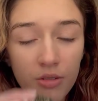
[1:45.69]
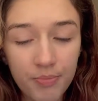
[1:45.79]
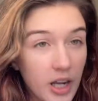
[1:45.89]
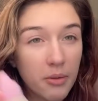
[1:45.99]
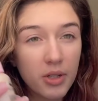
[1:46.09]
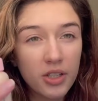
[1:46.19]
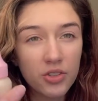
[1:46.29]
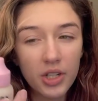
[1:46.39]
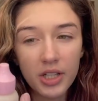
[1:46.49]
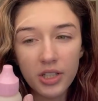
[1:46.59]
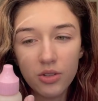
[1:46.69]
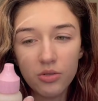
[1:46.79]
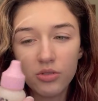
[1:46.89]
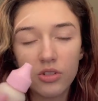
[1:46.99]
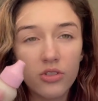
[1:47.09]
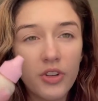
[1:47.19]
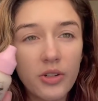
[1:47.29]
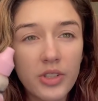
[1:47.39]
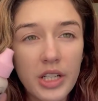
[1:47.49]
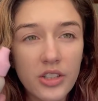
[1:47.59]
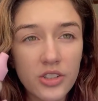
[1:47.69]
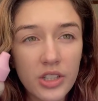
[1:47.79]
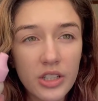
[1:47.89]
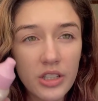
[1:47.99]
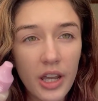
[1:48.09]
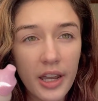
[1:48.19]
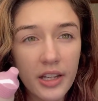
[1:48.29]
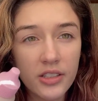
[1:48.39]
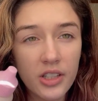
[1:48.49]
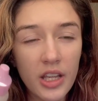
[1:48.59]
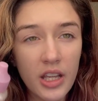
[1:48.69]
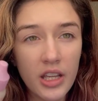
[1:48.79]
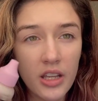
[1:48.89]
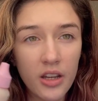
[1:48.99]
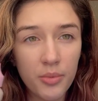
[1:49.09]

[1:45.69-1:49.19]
And I'm going to try to use this foundation as a